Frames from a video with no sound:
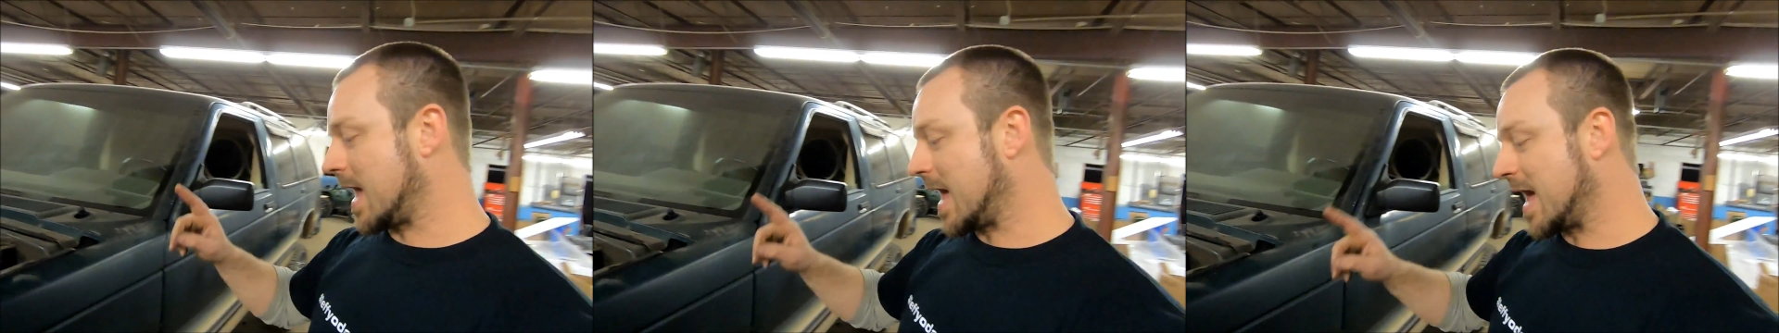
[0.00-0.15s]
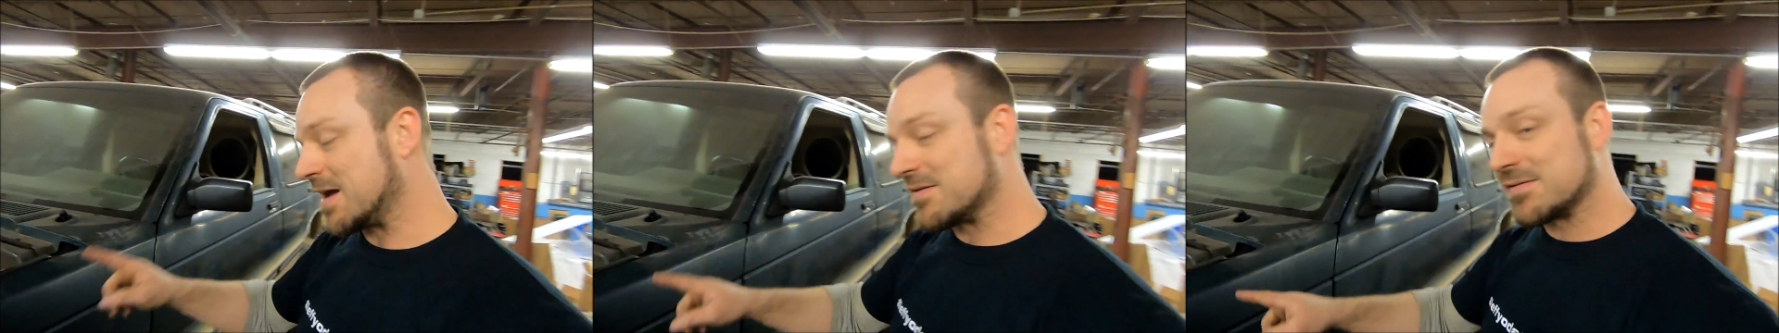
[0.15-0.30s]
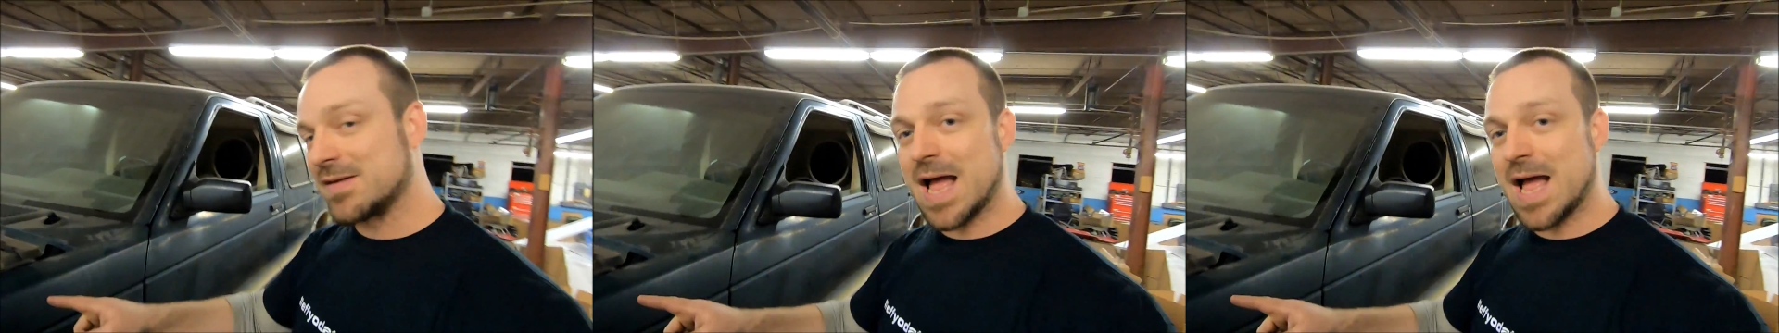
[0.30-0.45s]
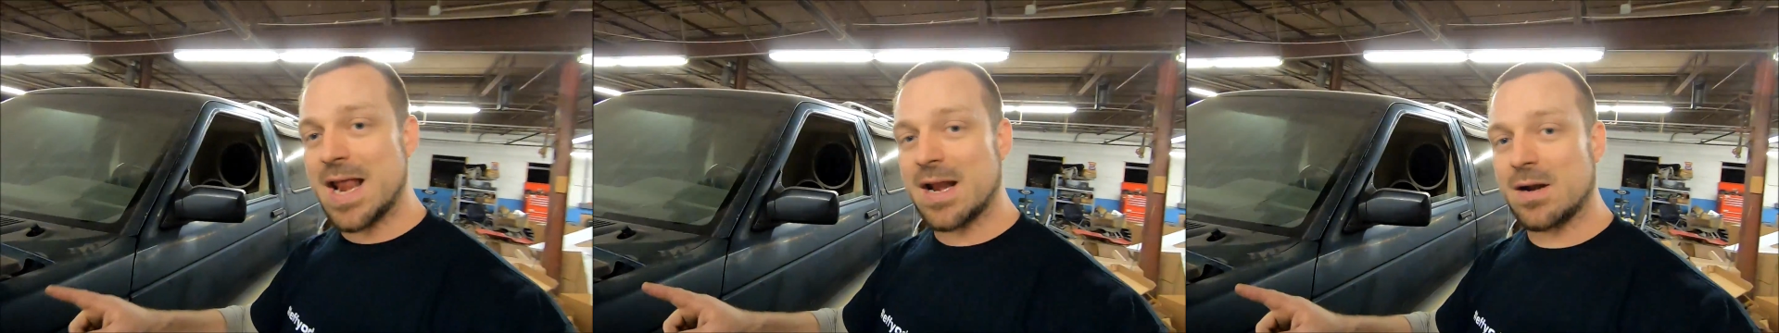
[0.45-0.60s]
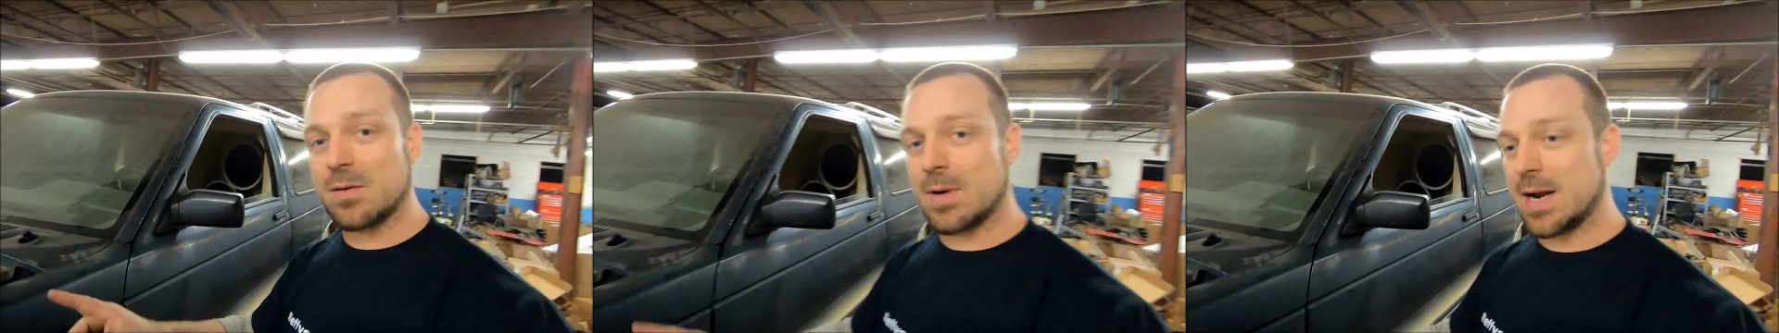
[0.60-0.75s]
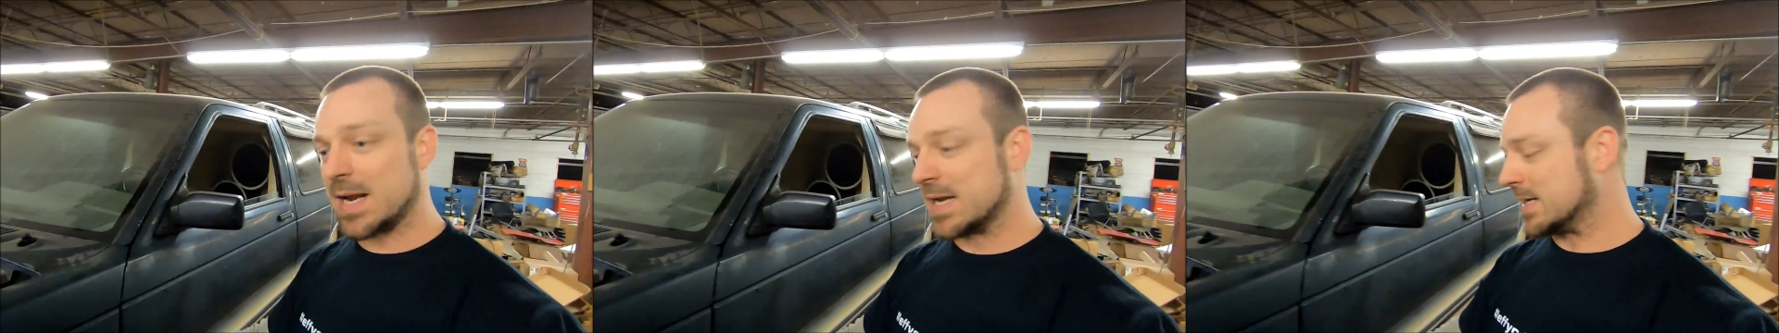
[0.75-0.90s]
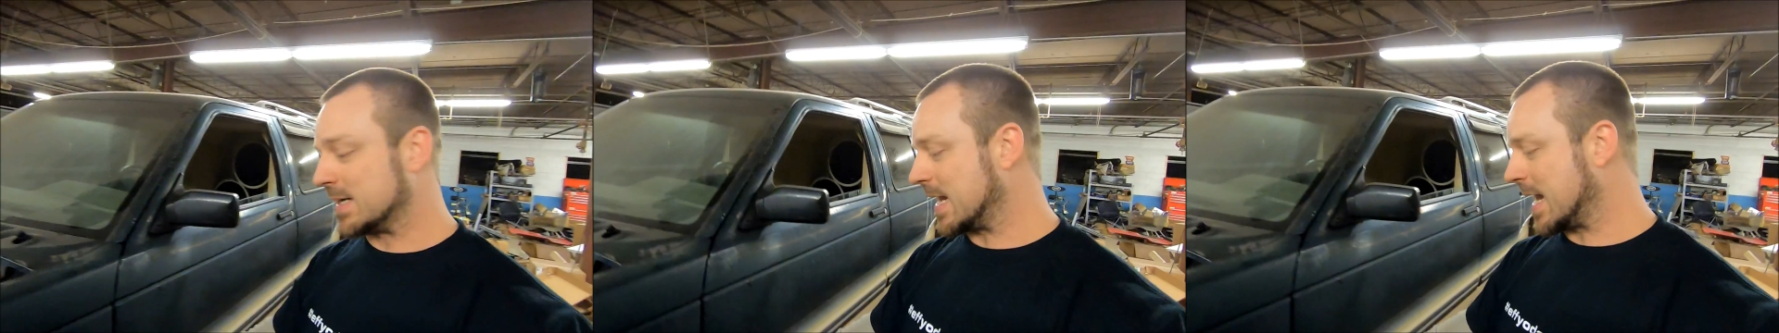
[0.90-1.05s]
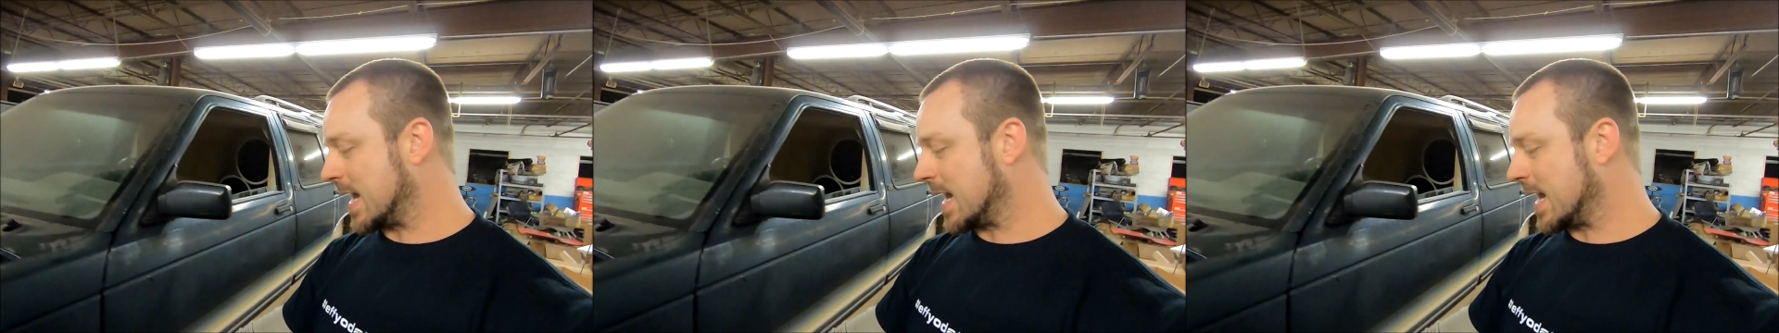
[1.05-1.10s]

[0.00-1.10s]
I've got it ran